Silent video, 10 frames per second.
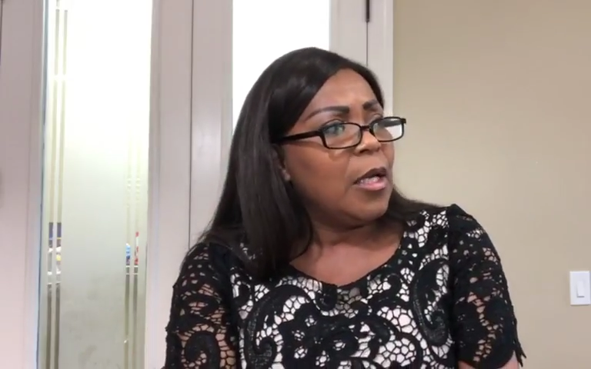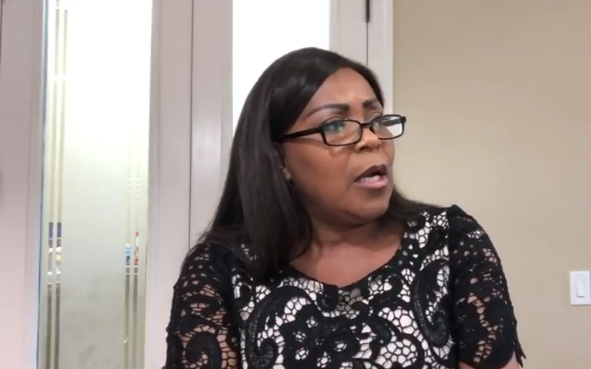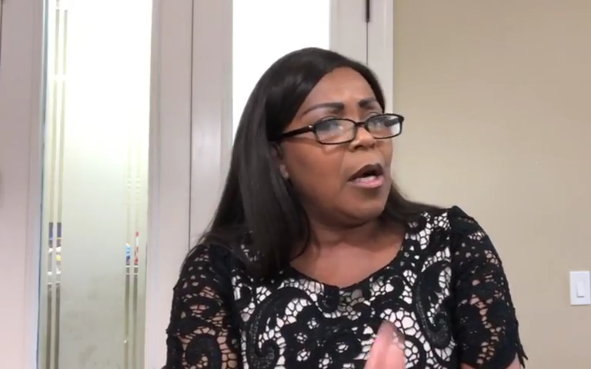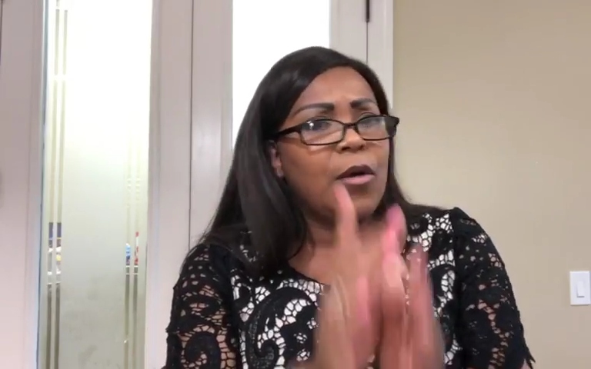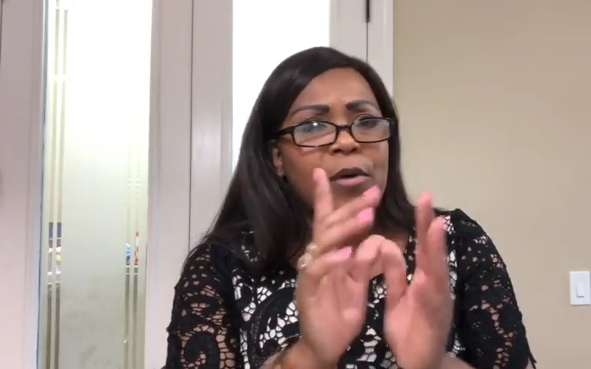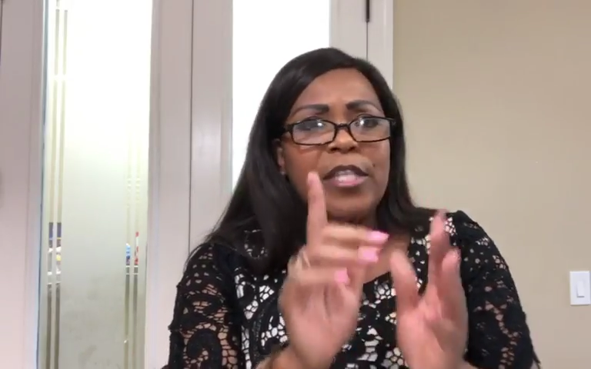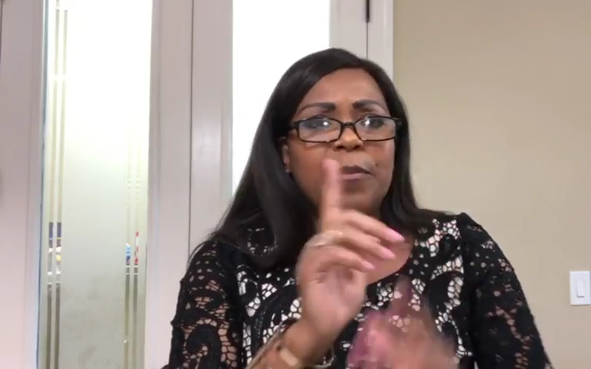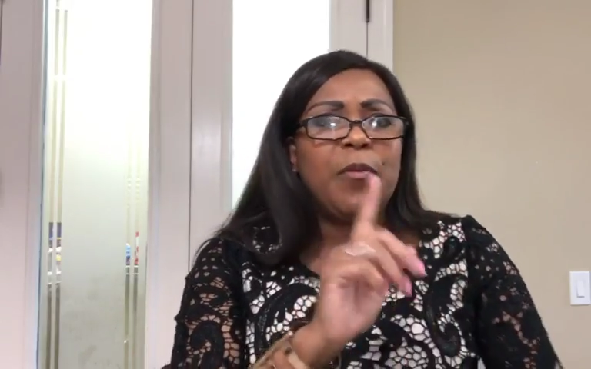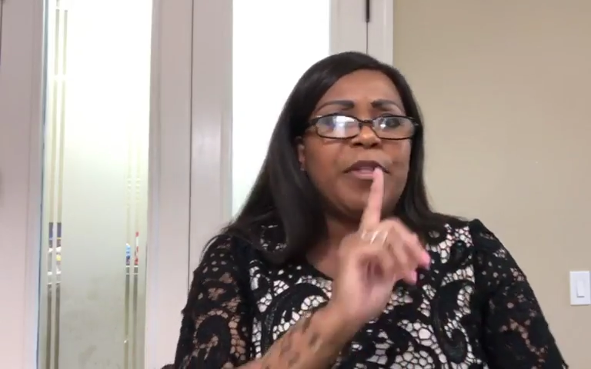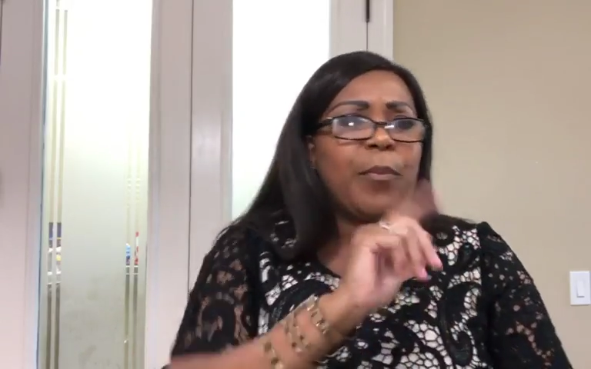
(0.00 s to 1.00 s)
God graced
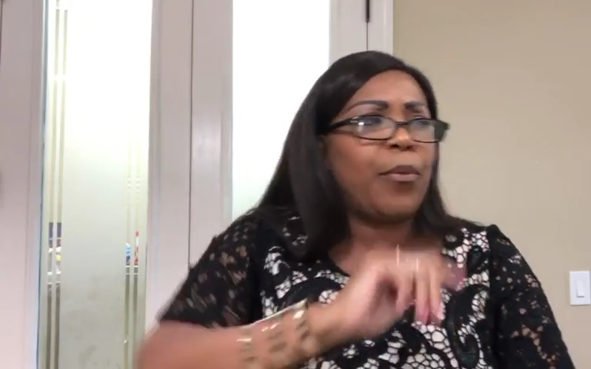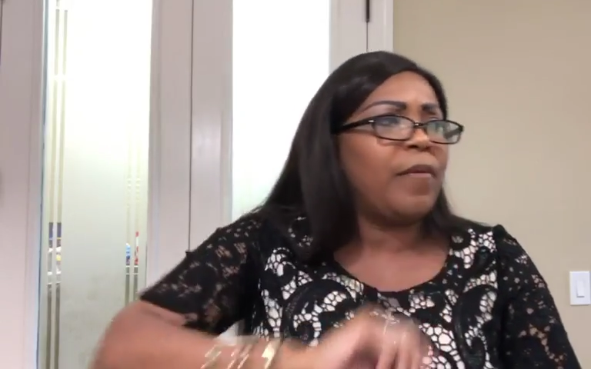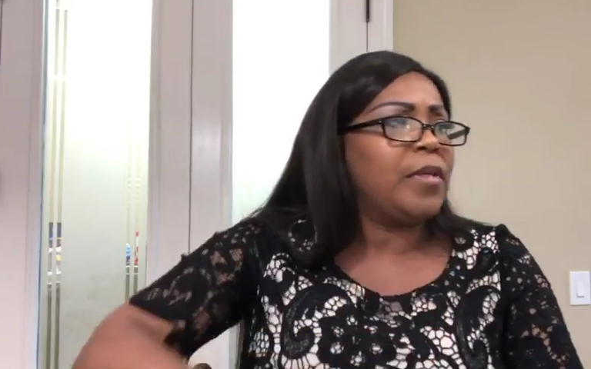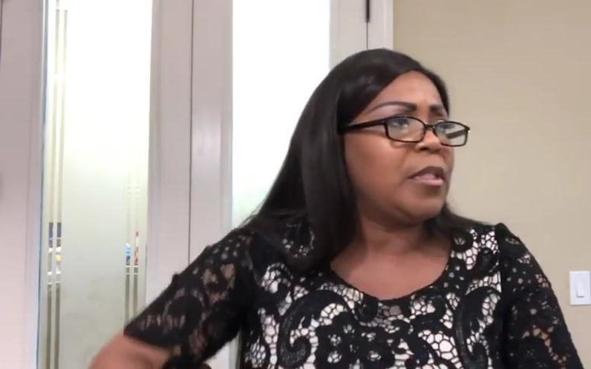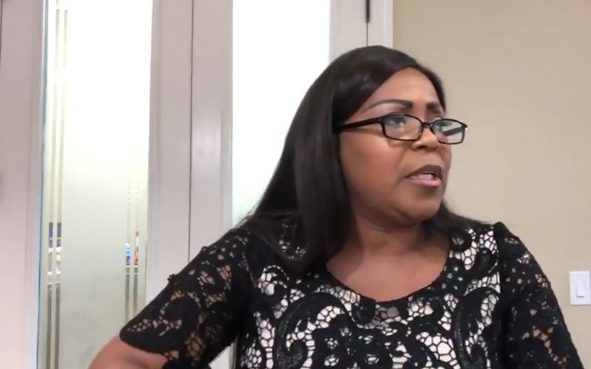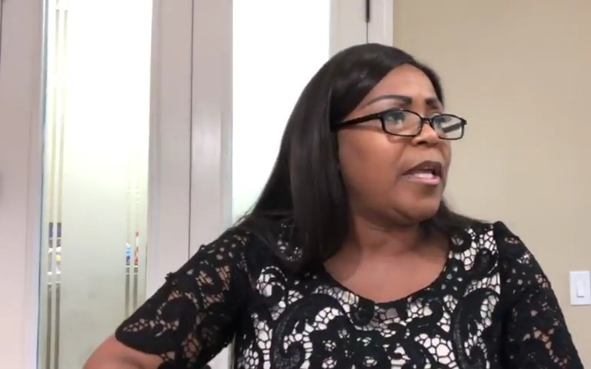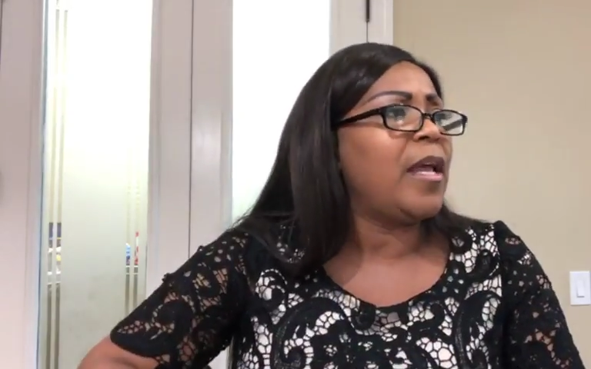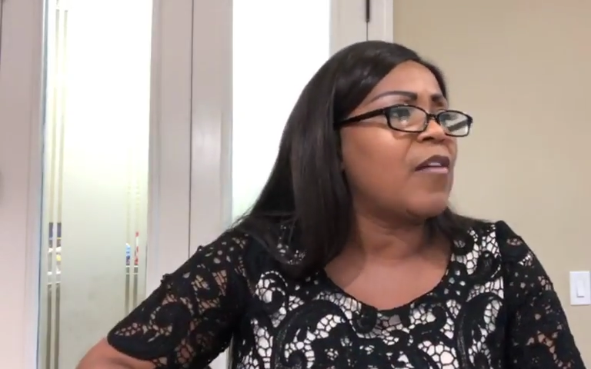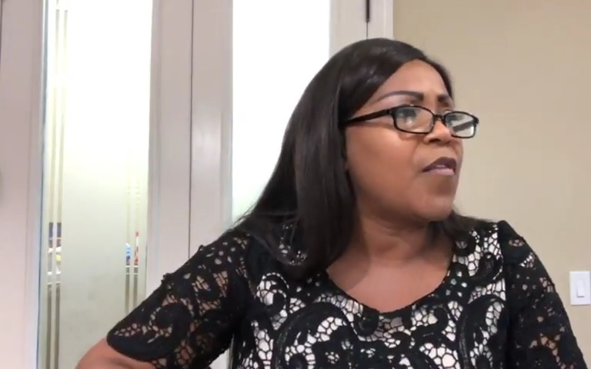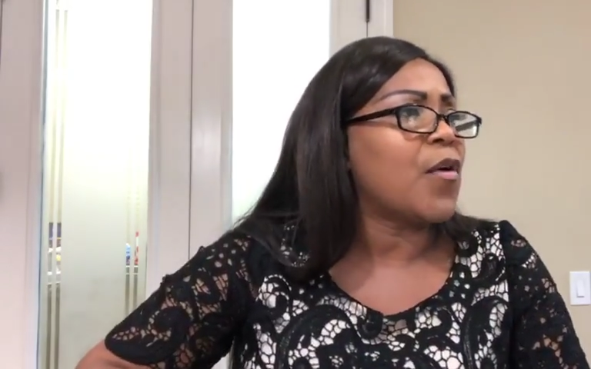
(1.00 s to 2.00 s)
me with the privilege to
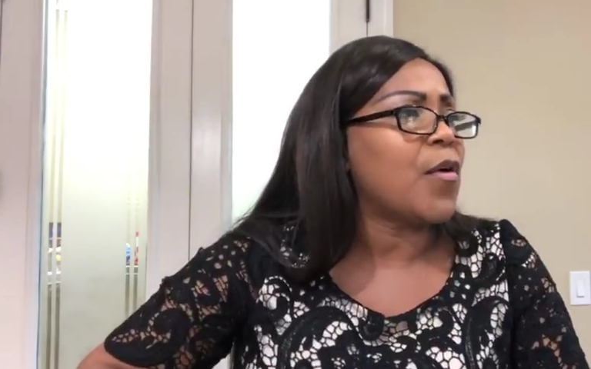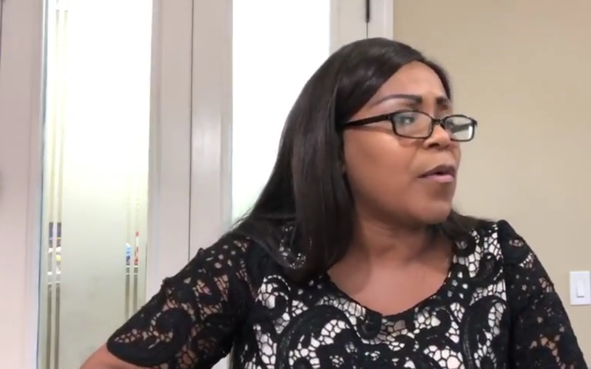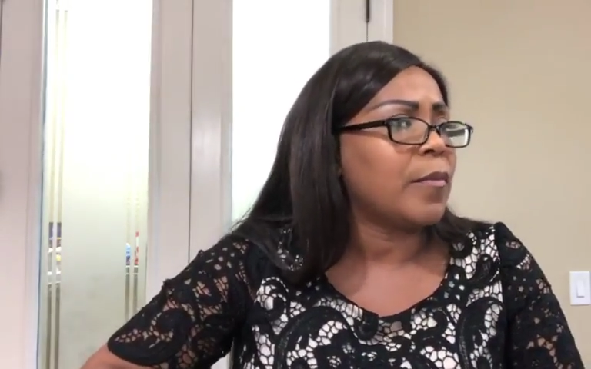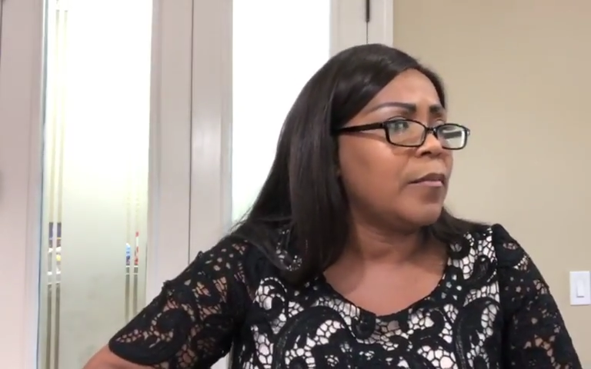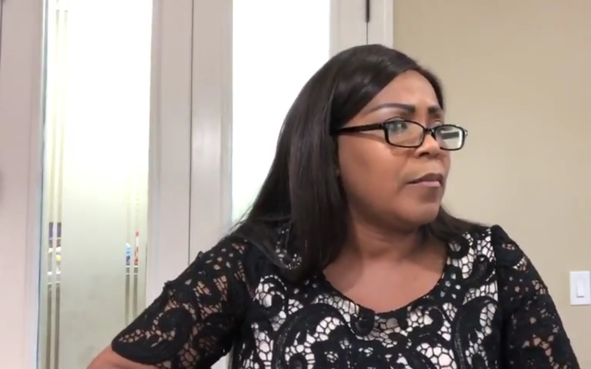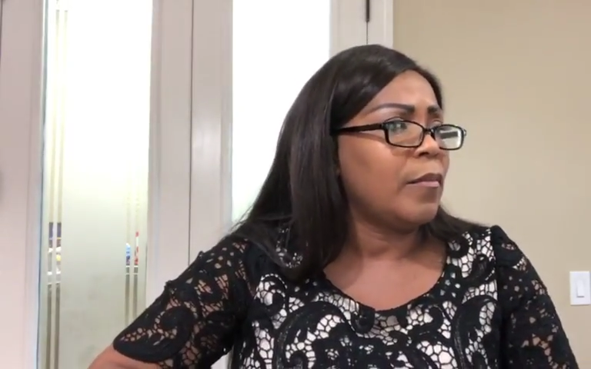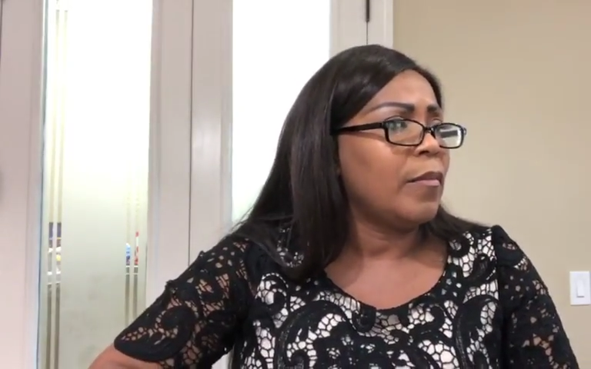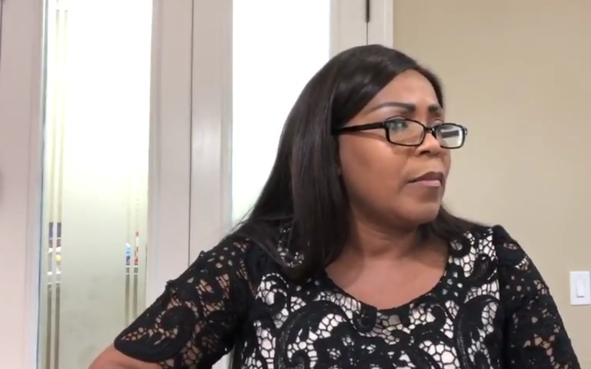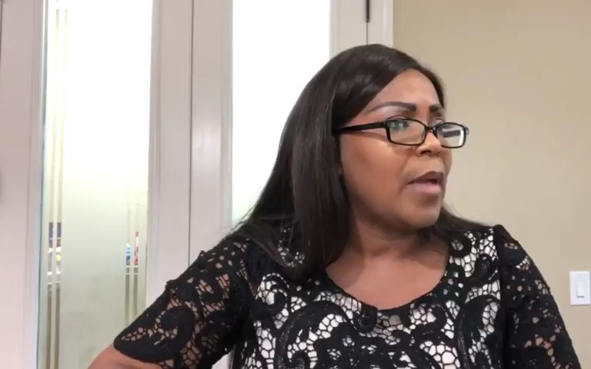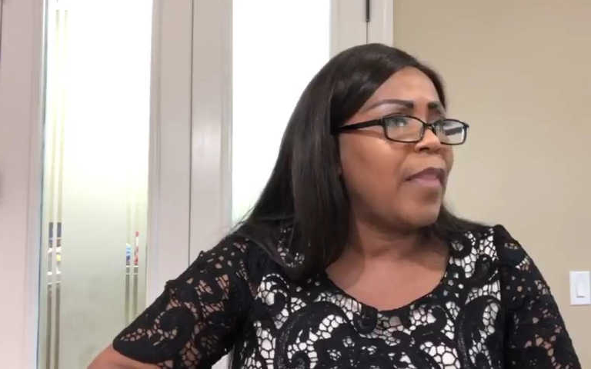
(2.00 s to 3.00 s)
care for her.
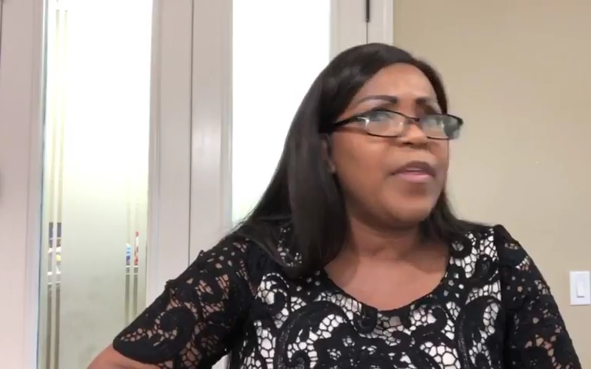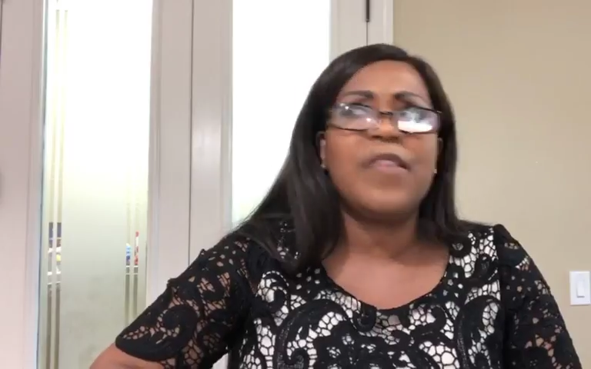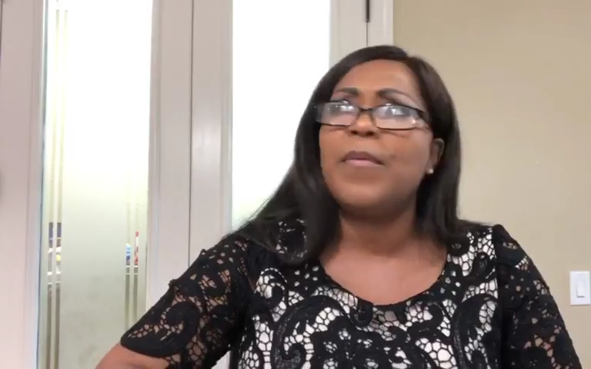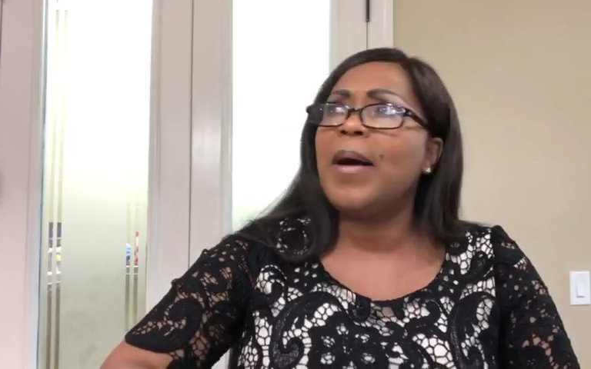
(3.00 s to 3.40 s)
I think